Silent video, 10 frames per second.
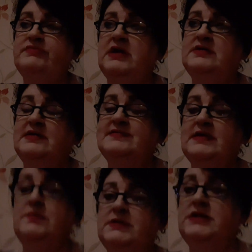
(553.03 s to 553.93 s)
then they
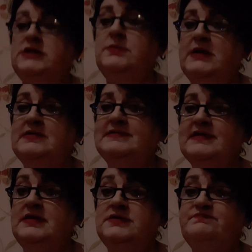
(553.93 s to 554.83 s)
sent me an email to
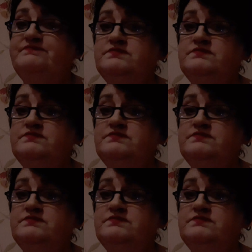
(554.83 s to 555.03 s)
say